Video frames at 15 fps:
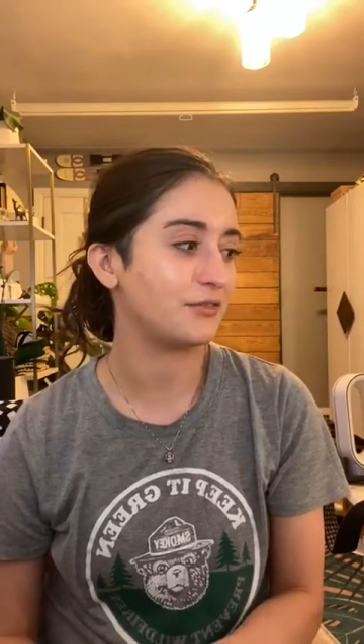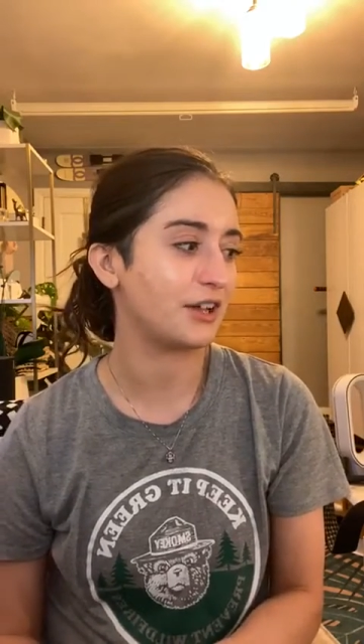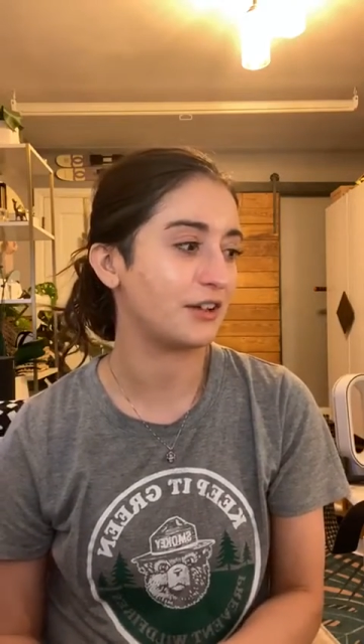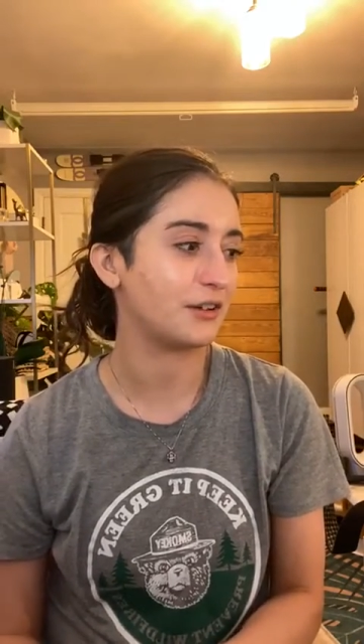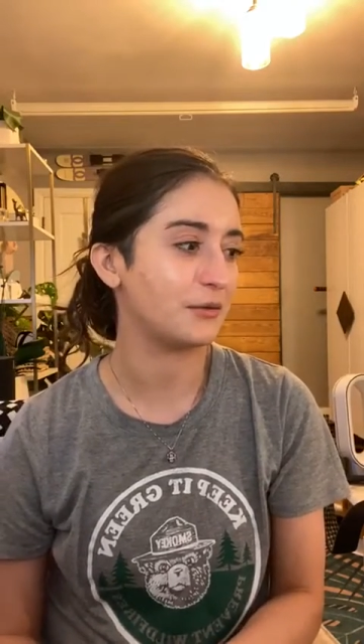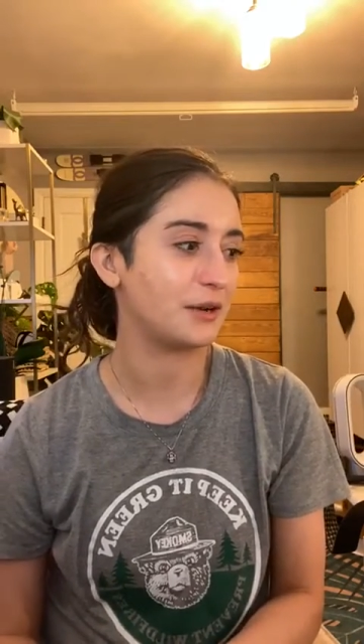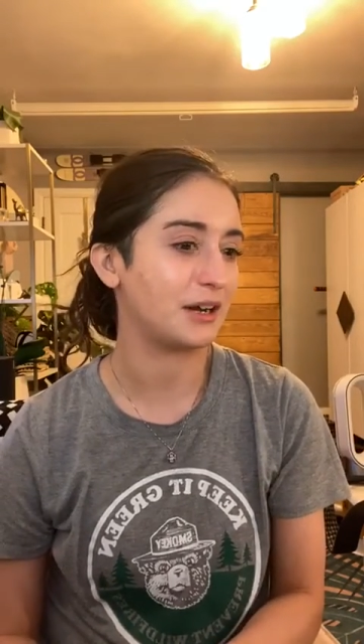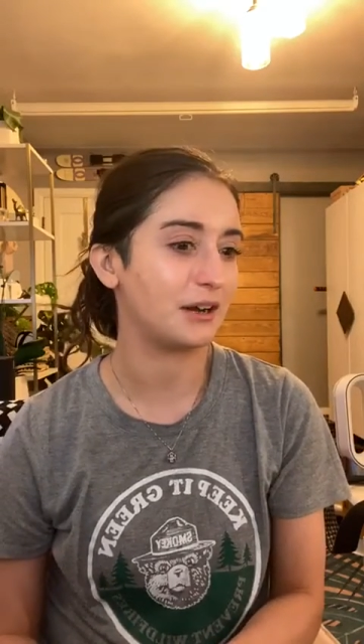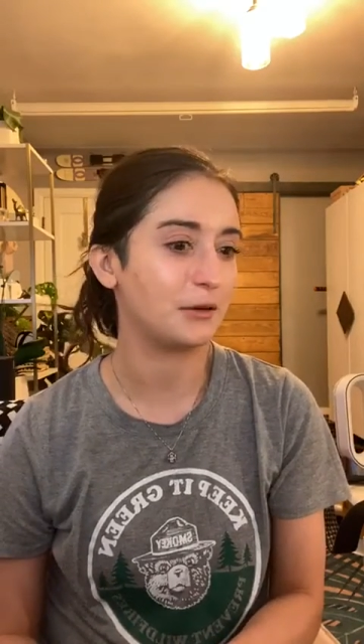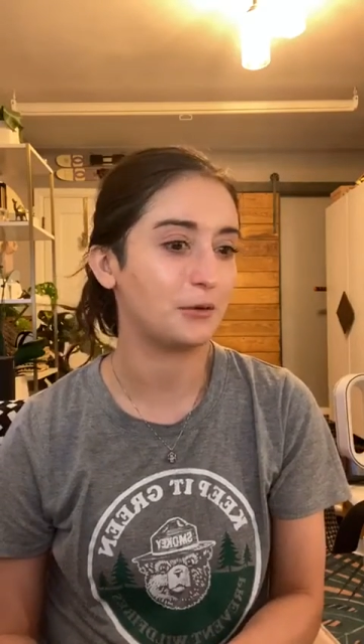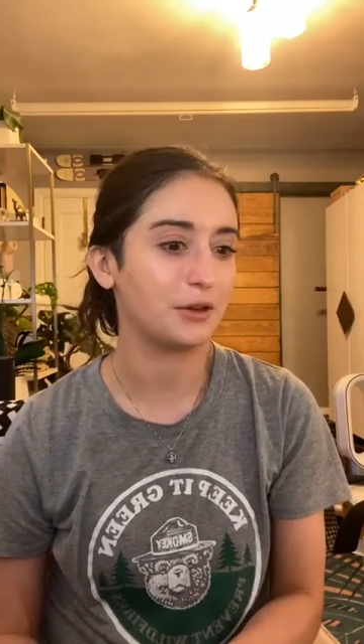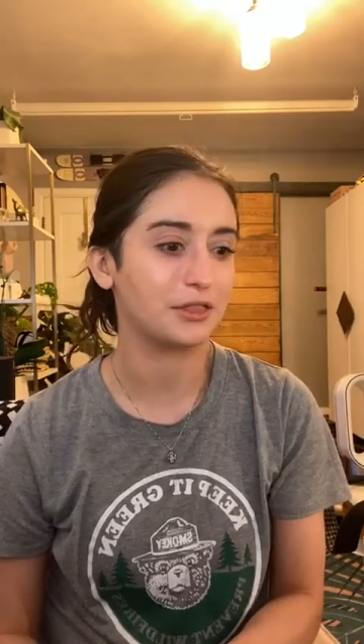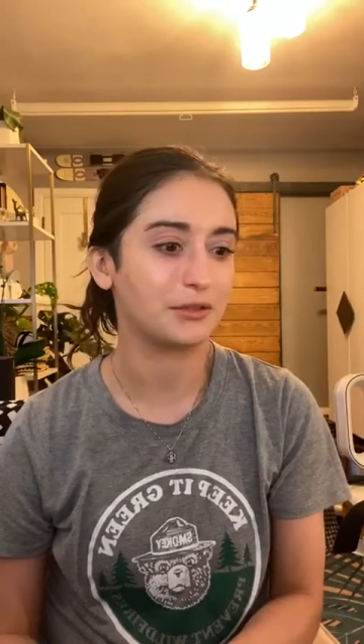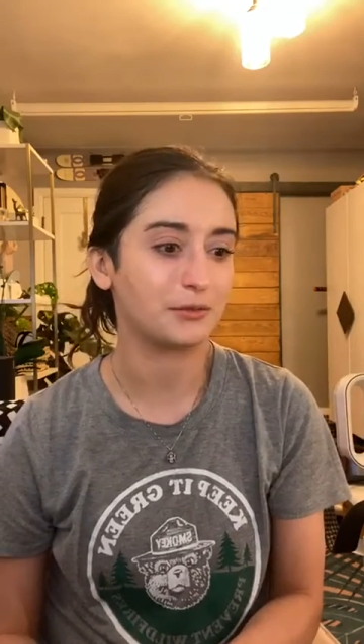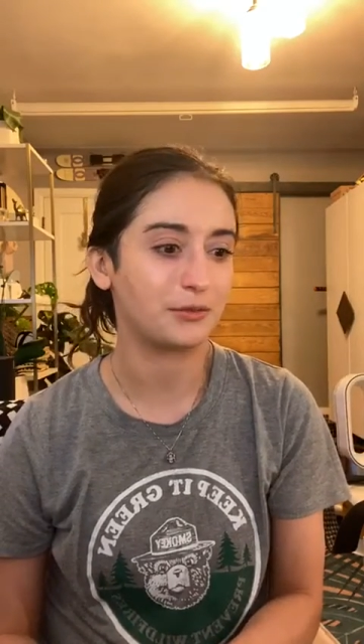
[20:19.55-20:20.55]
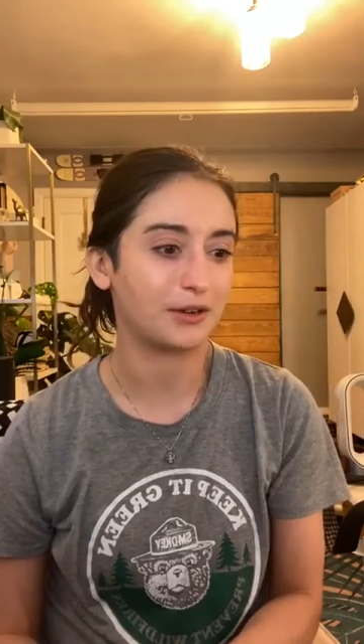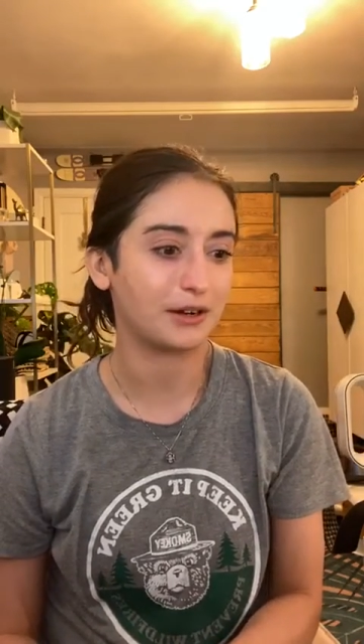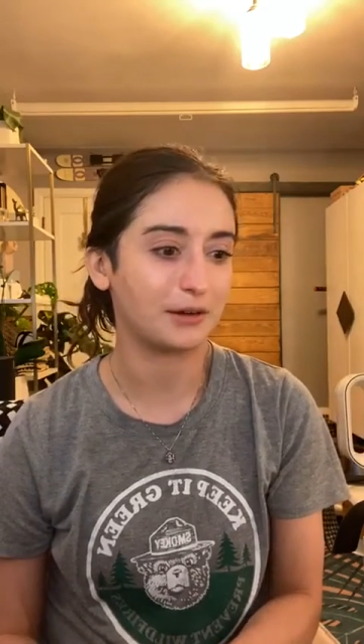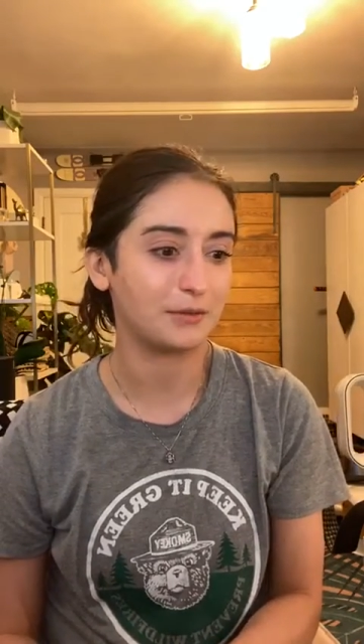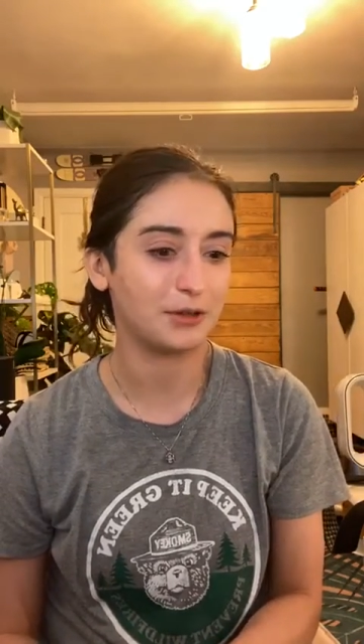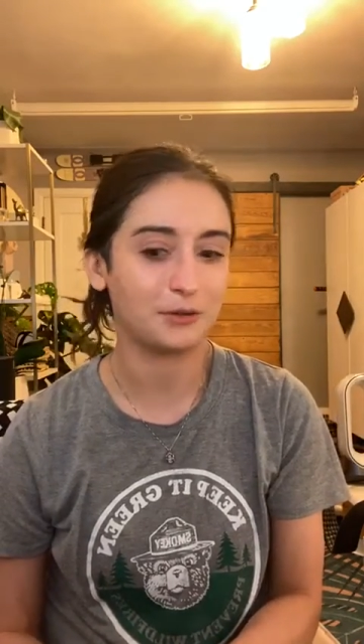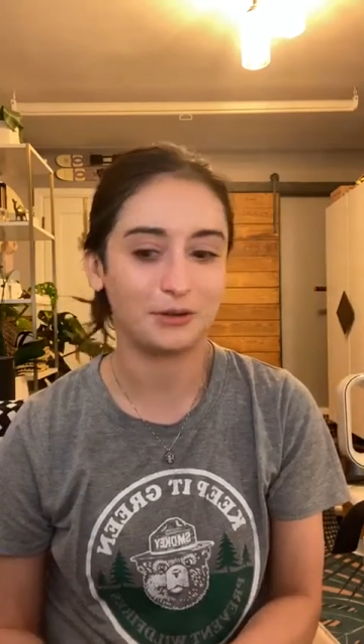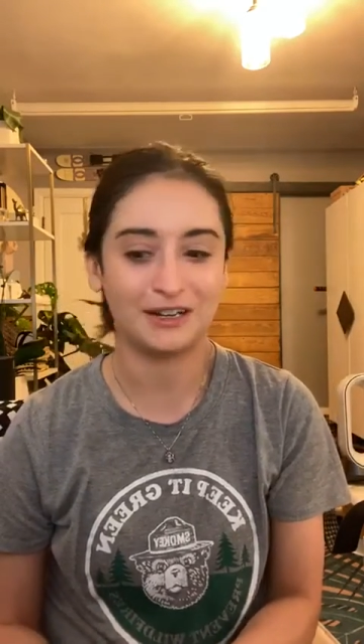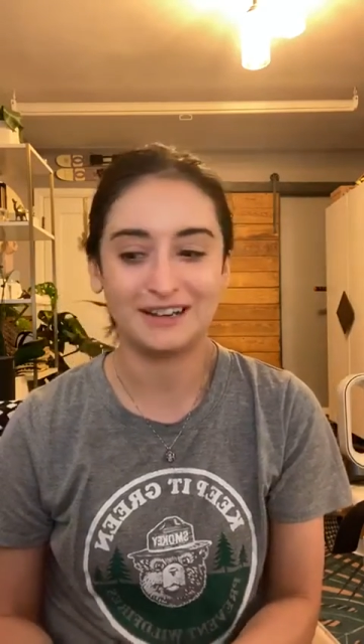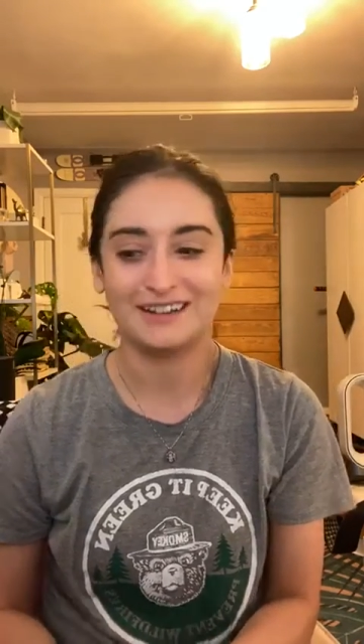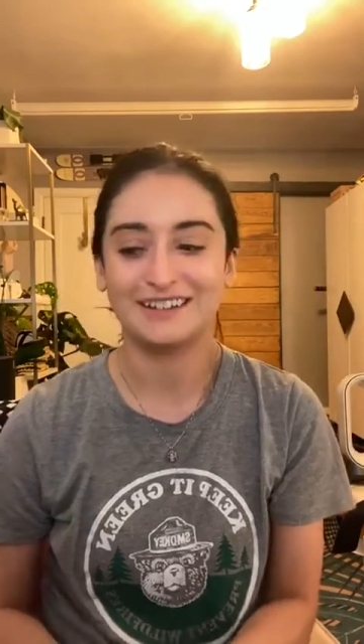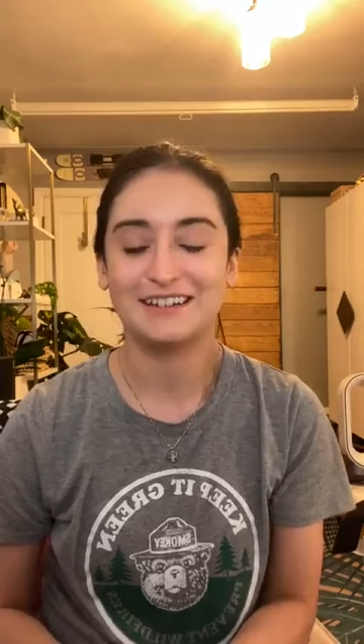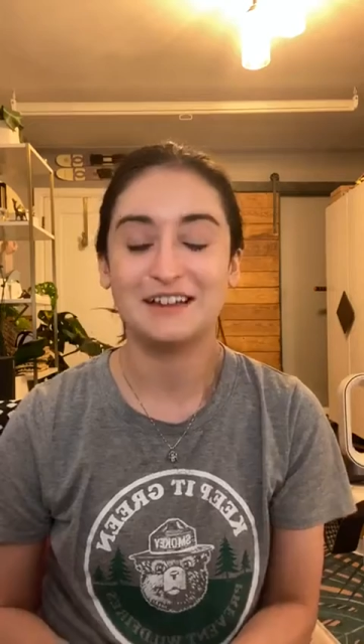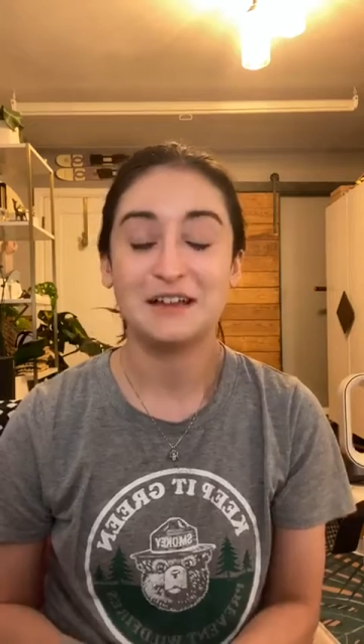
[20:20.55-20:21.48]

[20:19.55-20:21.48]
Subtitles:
evaluating what the fuck I'm doing,